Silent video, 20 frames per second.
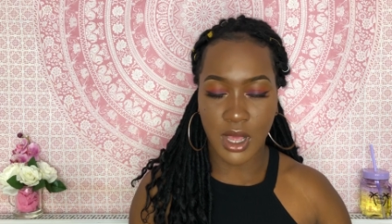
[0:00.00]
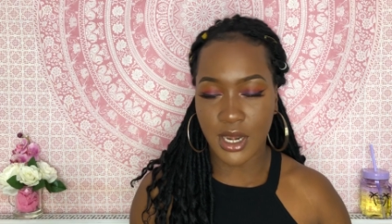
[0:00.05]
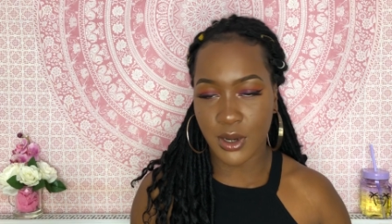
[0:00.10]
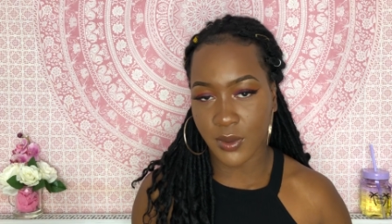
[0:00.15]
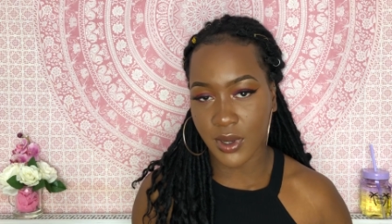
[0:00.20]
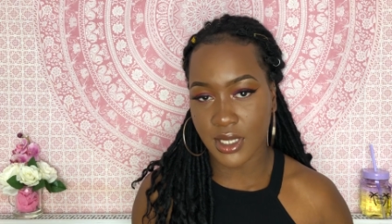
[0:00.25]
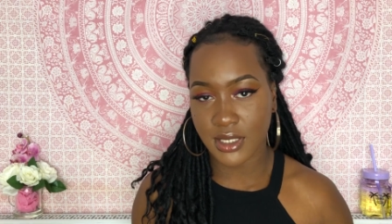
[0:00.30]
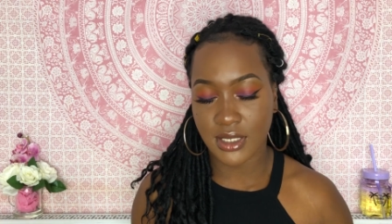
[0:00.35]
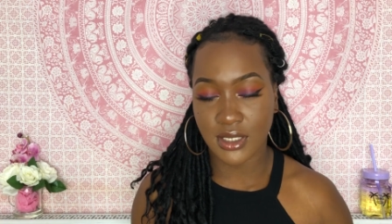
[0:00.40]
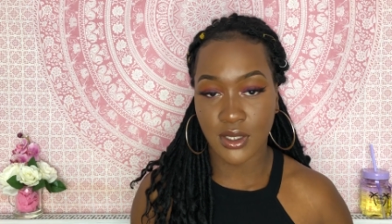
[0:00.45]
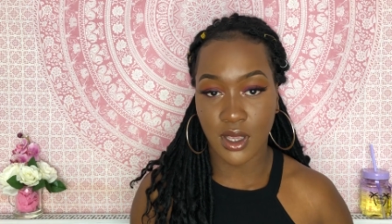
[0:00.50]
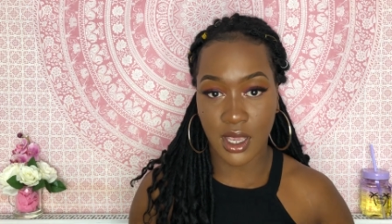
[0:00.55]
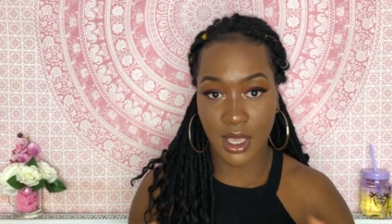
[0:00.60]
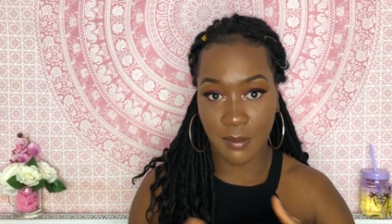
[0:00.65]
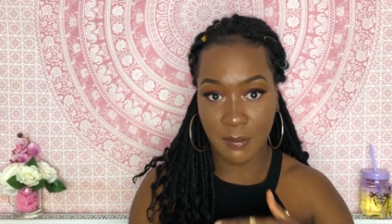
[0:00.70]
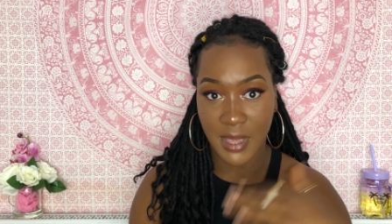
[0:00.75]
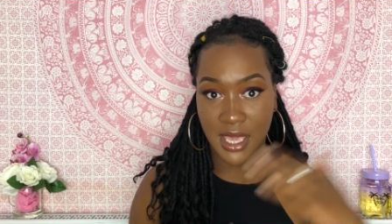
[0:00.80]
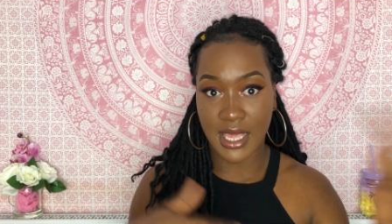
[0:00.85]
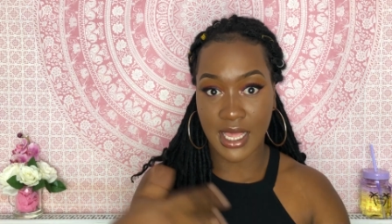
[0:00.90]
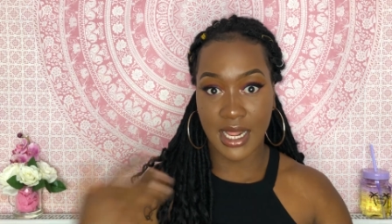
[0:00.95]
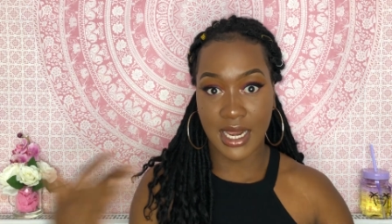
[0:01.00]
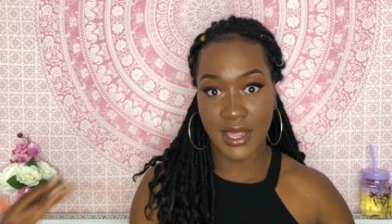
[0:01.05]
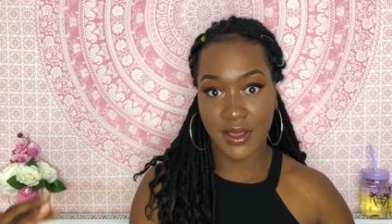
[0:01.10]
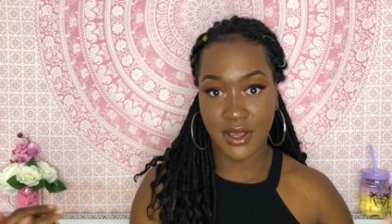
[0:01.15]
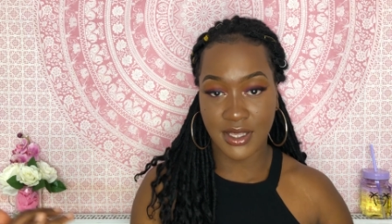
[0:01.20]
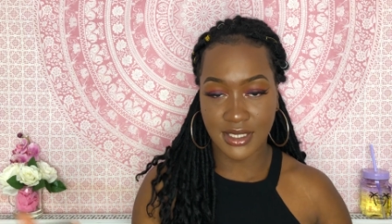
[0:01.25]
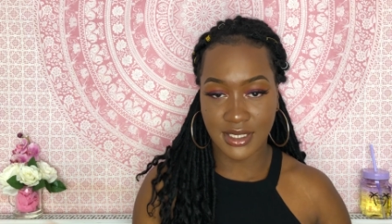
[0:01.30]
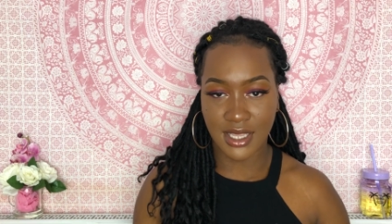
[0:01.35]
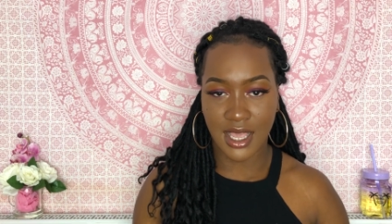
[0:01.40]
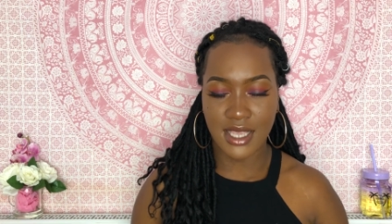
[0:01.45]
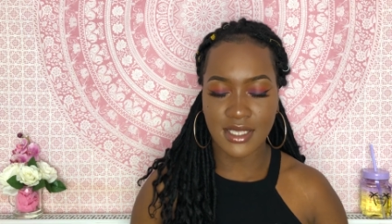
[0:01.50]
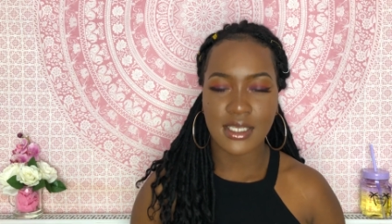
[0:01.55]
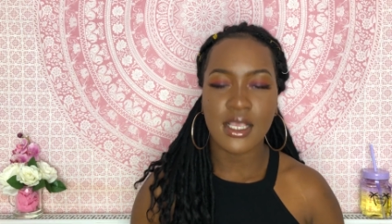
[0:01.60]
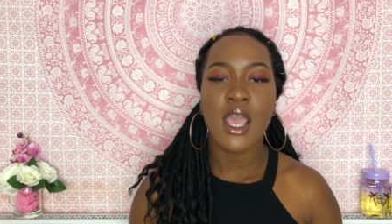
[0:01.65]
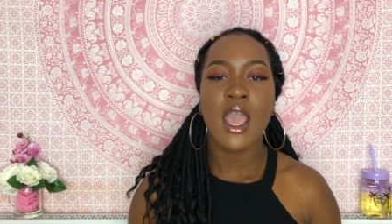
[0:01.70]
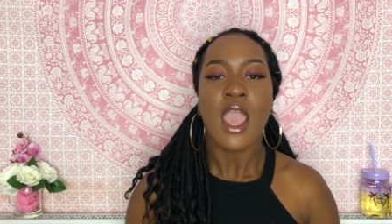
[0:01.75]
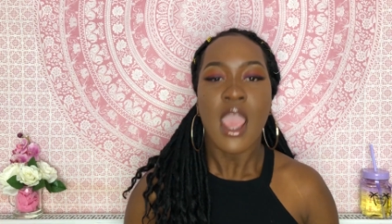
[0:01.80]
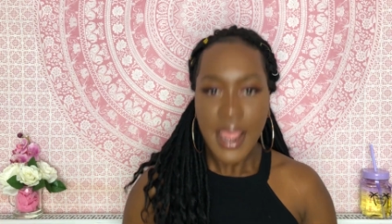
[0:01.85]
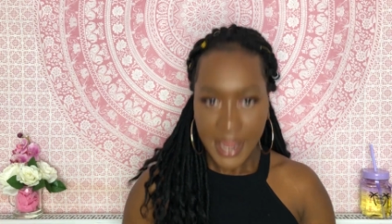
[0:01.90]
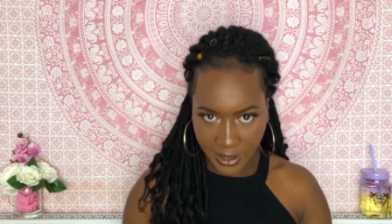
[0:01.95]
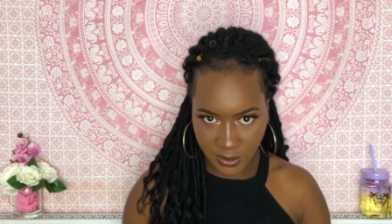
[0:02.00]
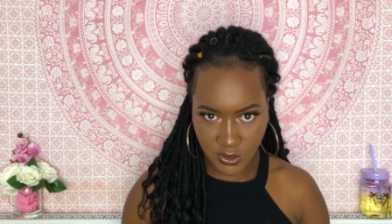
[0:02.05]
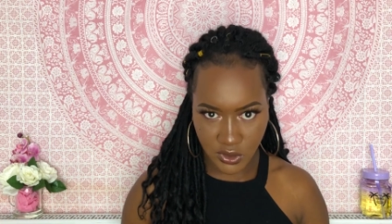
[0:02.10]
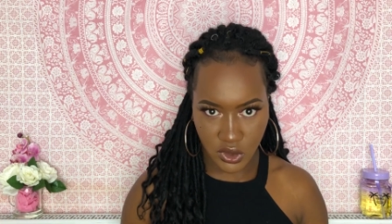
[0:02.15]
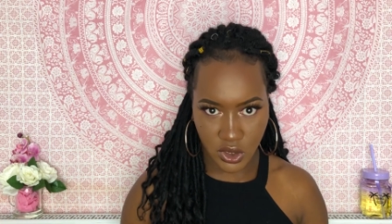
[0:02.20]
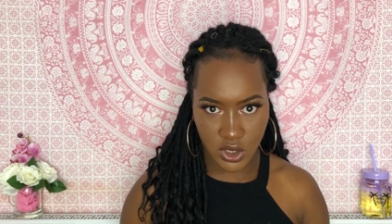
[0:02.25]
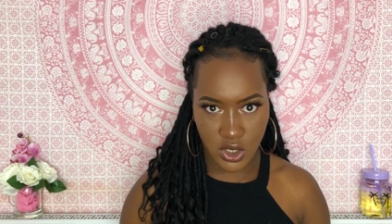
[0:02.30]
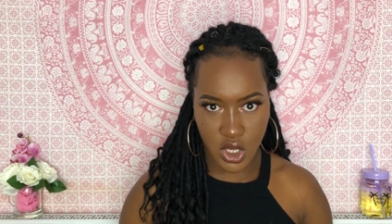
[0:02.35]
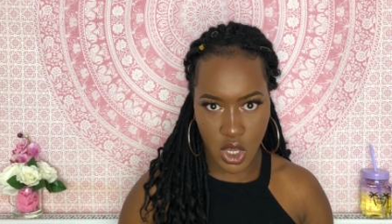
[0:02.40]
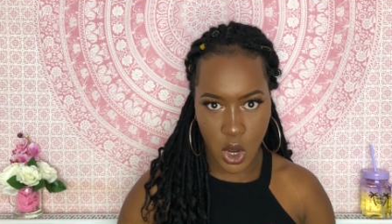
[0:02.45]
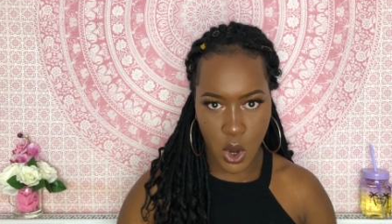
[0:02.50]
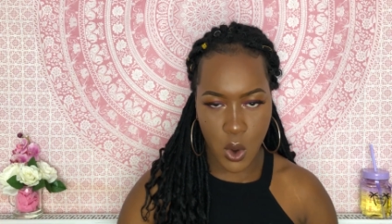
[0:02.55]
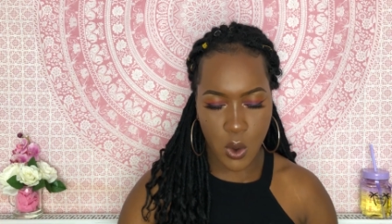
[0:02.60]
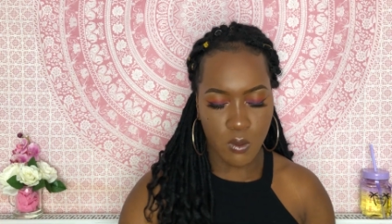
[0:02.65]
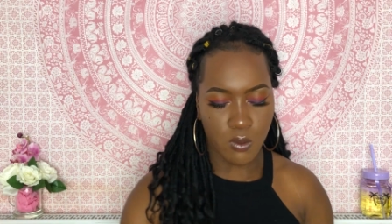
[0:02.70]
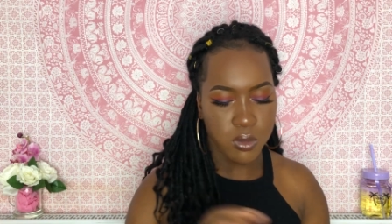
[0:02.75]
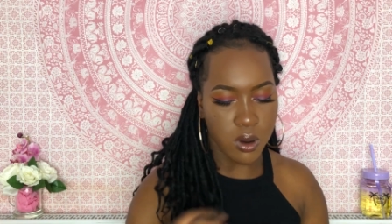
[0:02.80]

Anyways, so I can make it clear and concise, here is gonna go.